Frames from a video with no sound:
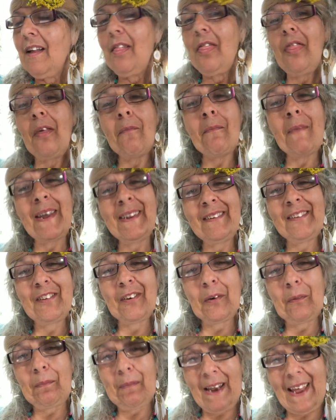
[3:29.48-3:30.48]
The
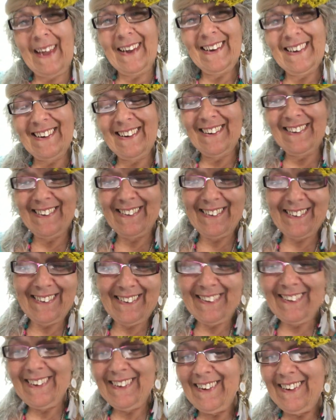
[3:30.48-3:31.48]
mental plane.
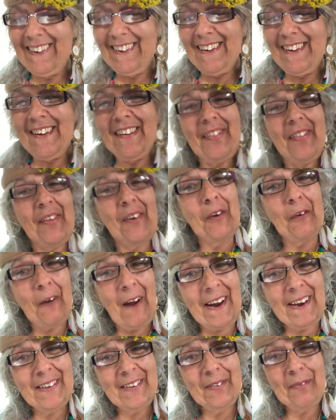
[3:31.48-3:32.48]
The
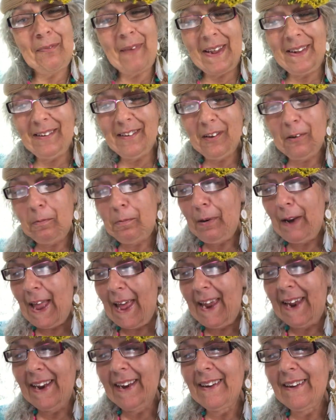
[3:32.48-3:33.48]
great mental
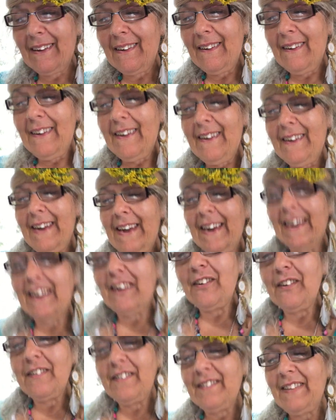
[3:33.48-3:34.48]
plane
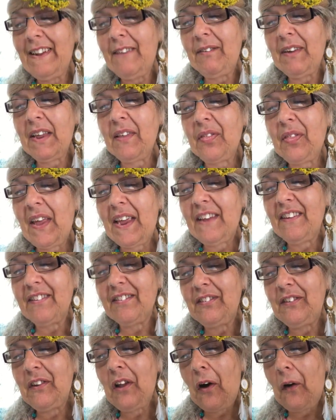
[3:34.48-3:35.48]
includes living
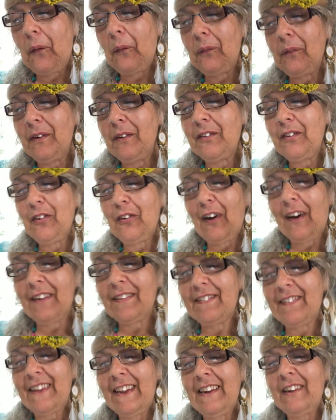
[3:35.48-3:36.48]
things known to
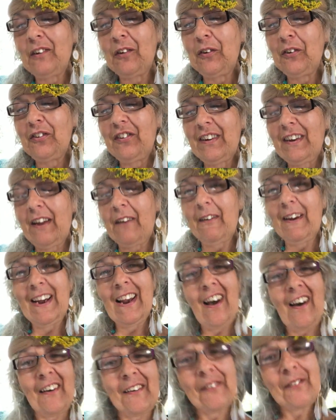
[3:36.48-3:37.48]
us in ordinary
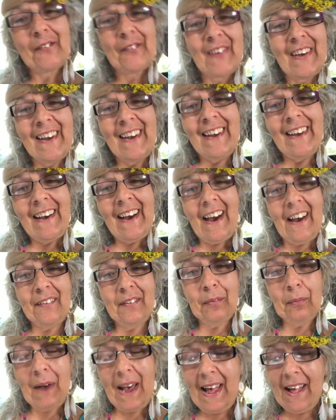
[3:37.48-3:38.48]
life,
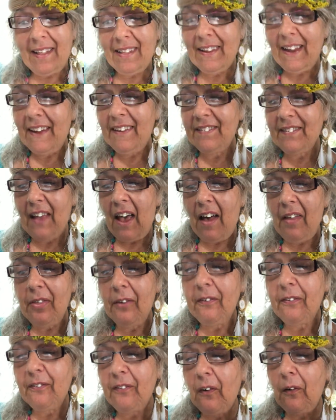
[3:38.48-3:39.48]
as well as
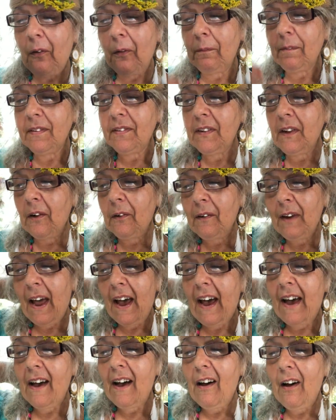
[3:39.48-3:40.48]
other forms known
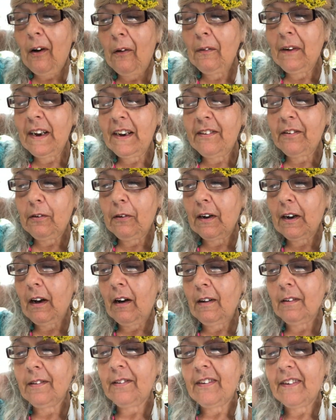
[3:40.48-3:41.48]
only to
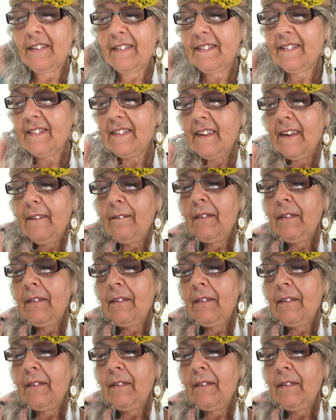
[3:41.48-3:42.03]
occultists.